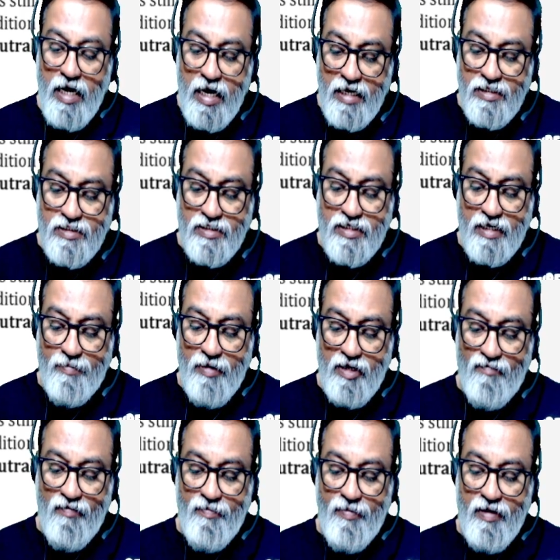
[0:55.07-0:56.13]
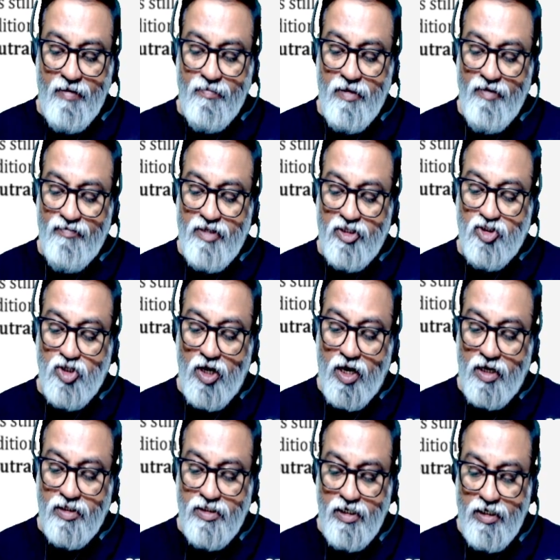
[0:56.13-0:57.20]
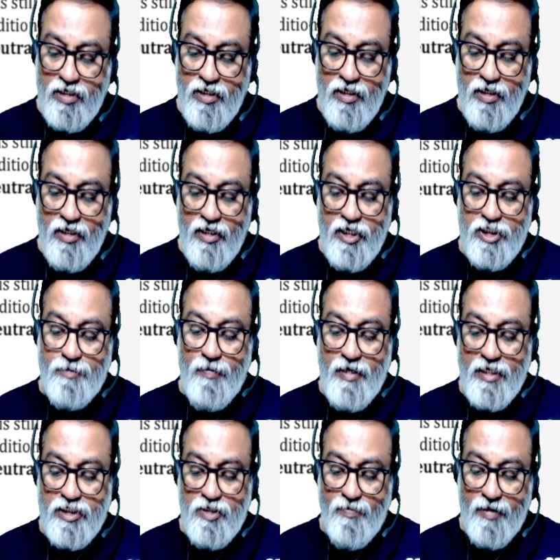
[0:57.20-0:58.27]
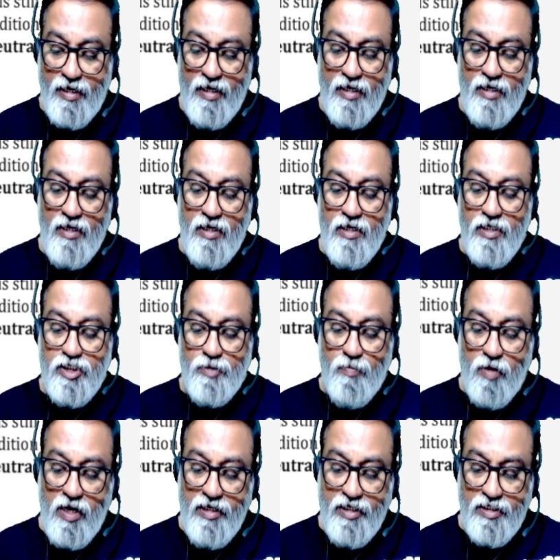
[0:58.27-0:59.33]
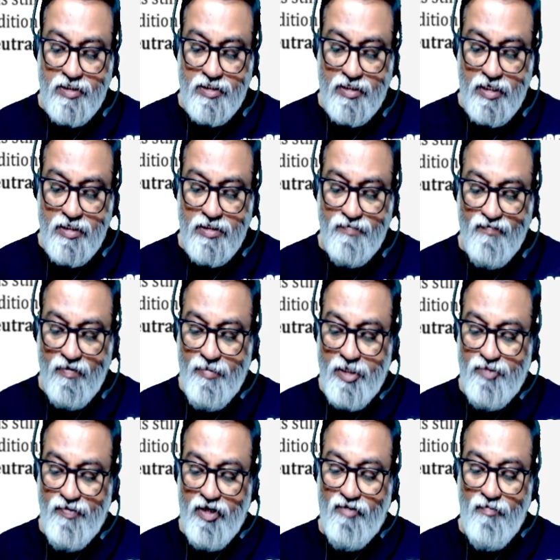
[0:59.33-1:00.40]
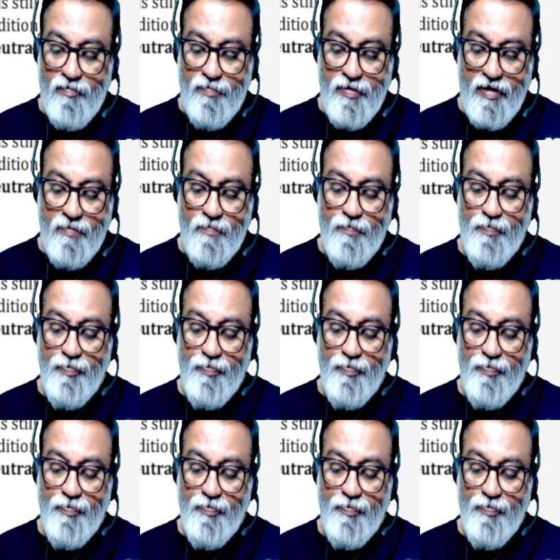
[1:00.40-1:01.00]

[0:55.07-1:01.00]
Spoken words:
Unstable equilibrium, if the charge is displaced by small distance from its equilibrium